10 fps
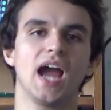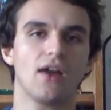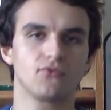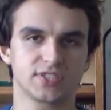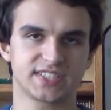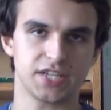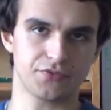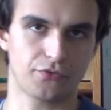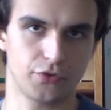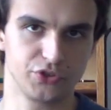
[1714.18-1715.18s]
and receive a
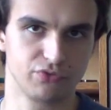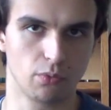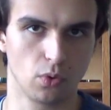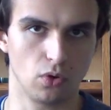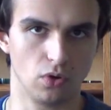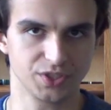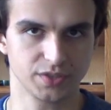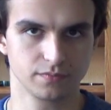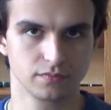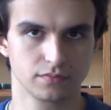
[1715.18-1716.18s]
food reward.
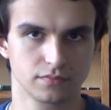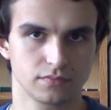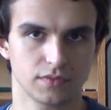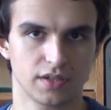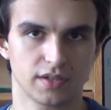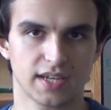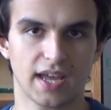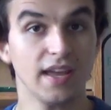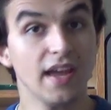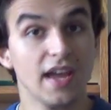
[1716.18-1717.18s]

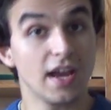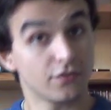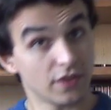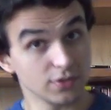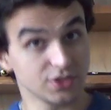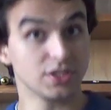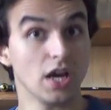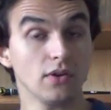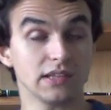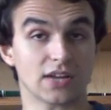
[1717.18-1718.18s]
Okay, if there was
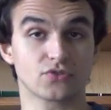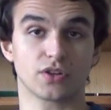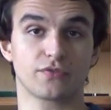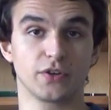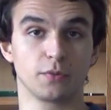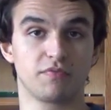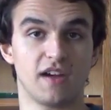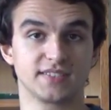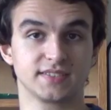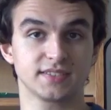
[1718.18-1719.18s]
no electric field
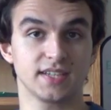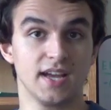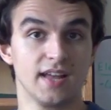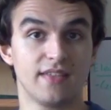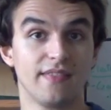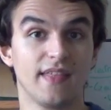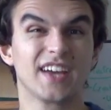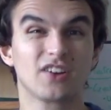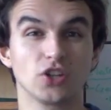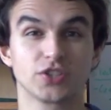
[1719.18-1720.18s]
present, then they
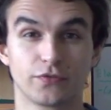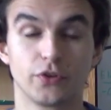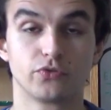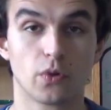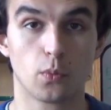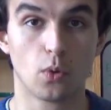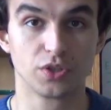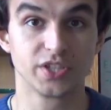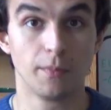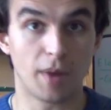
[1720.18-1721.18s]
got a food
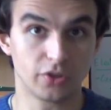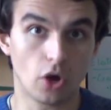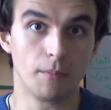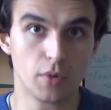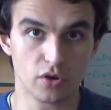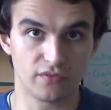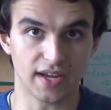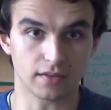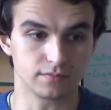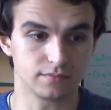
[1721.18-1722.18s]
reward by not moving.